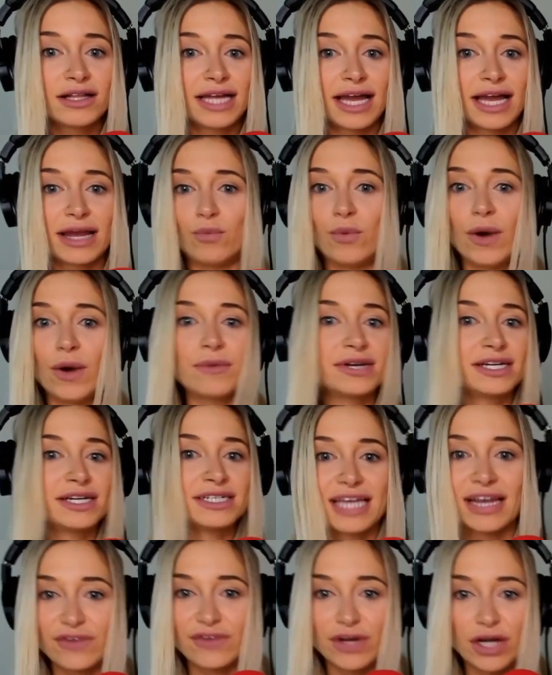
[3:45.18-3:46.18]
Like, what would
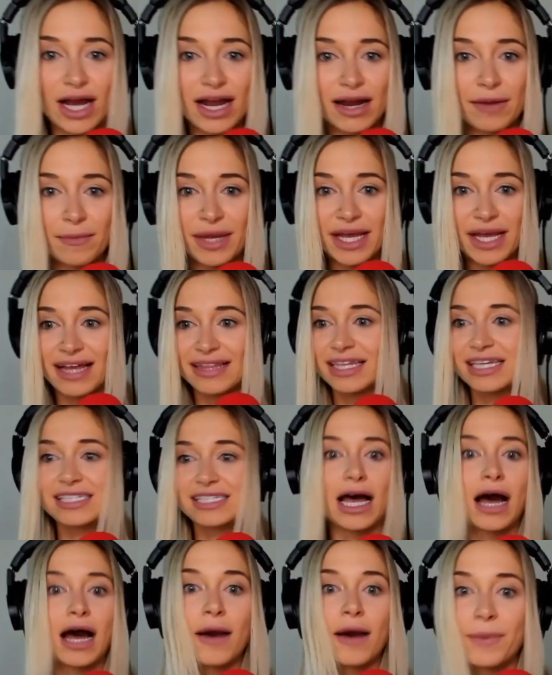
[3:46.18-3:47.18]
it take for you to hire me? At
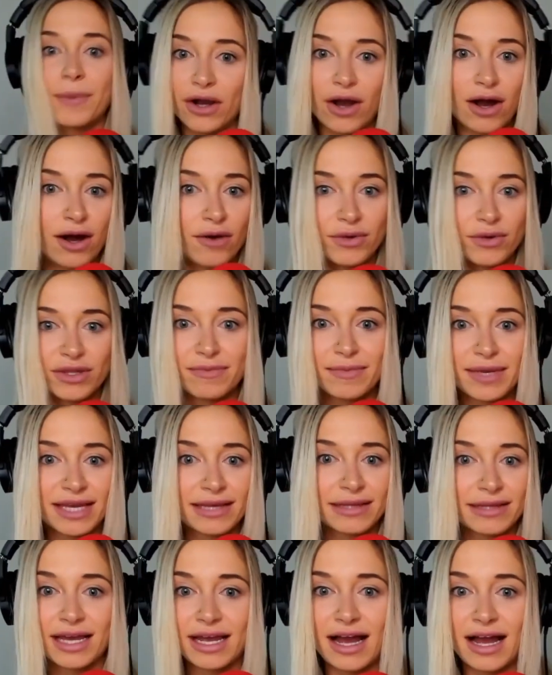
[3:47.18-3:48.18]
least hop on a call with
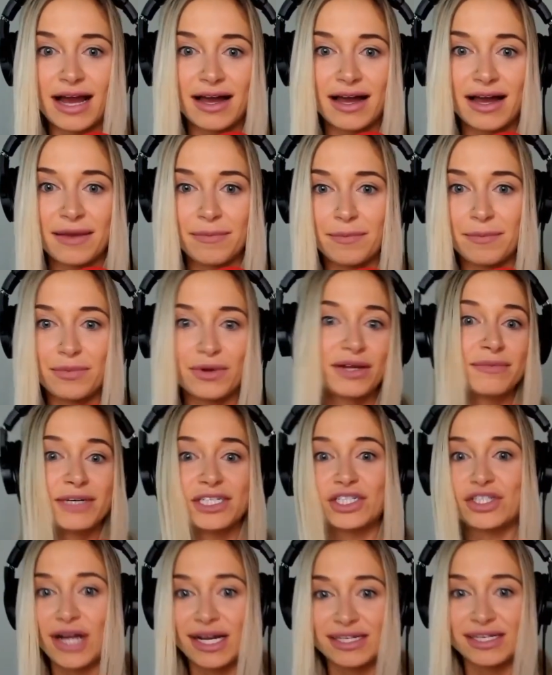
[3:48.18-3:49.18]
me. Like, I'm pretty
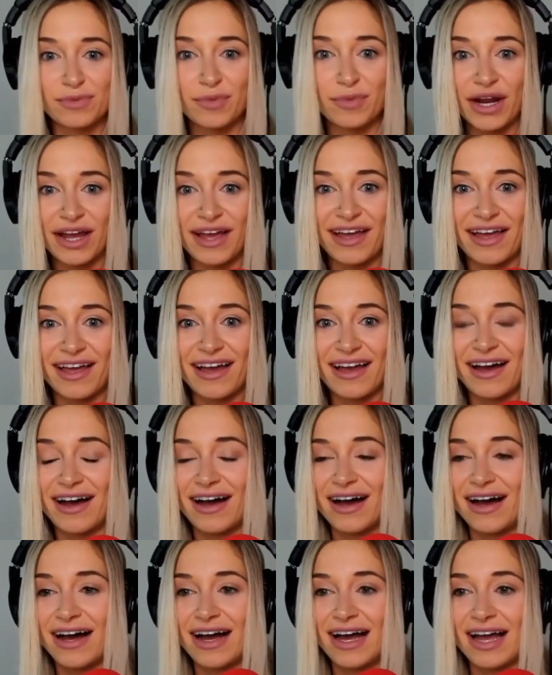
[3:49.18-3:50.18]
much desperate.
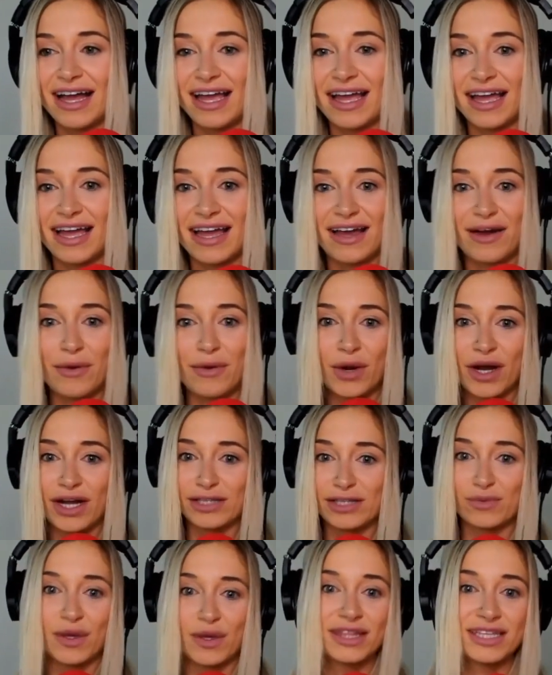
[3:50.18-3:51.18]
I
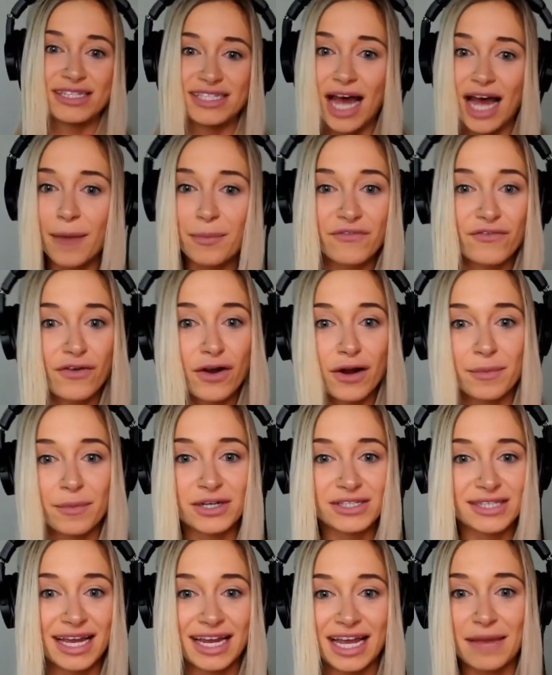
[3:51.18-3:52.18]
was one of the top
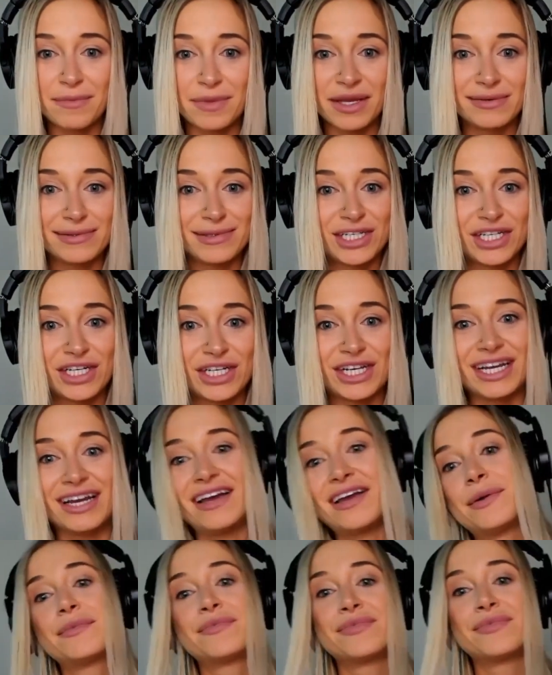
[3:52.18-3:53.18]
performers at
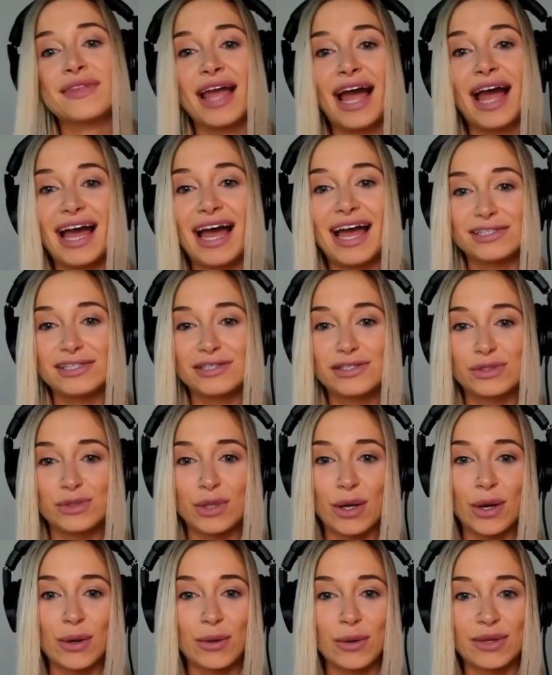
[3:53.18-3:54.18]
KPMG. And
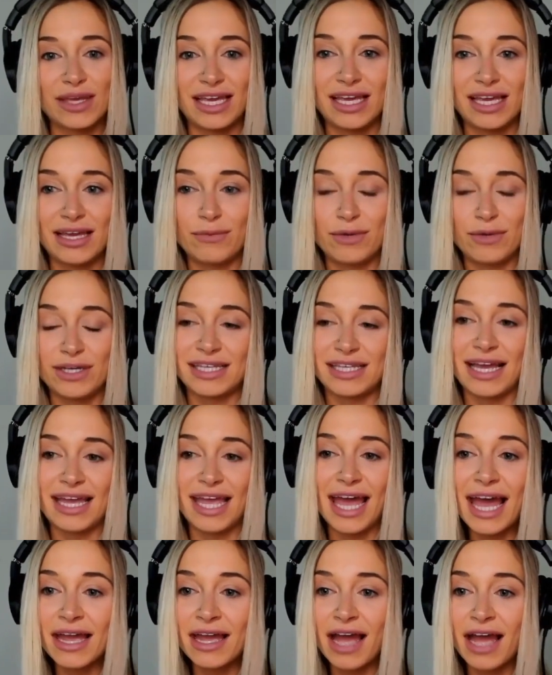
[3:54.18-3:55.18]
so he was
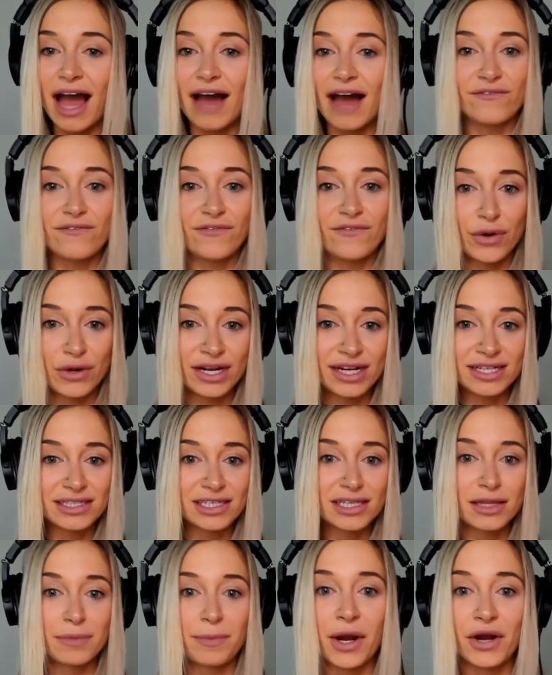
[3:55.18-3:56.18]
like, hey, I'm forwarding it
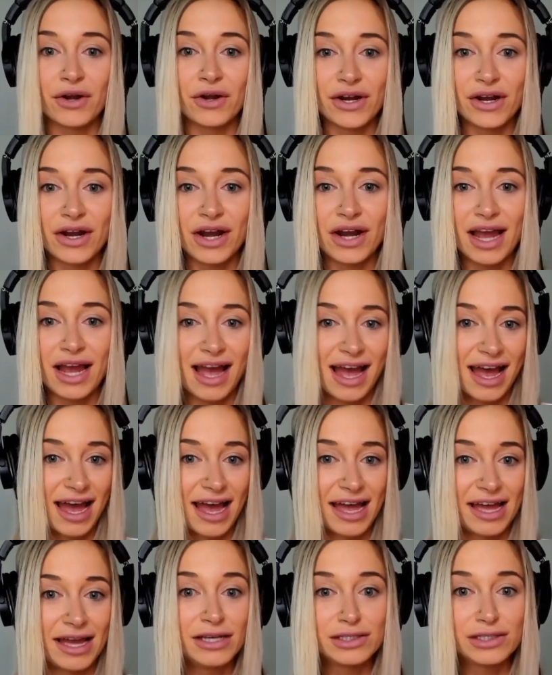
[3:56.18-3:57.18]
to the partner
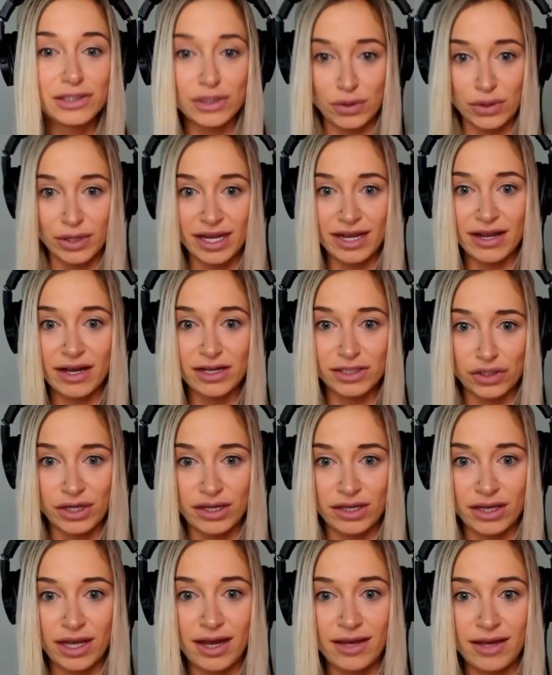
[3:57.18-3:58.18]
at Deloitte
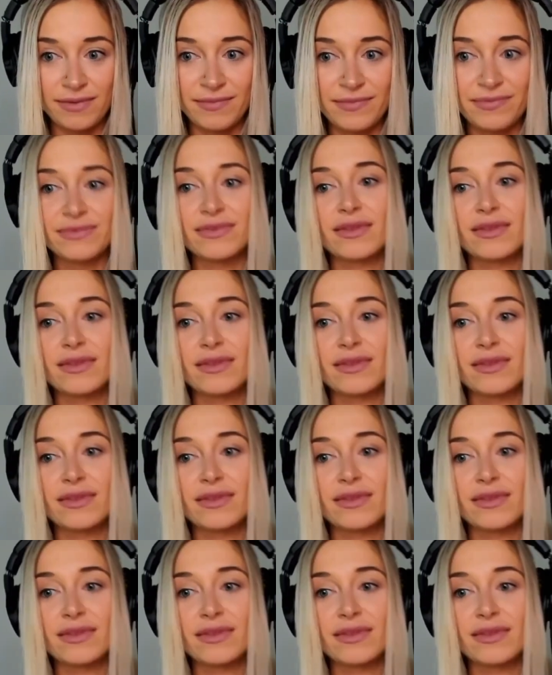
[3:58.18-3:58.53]
Australia.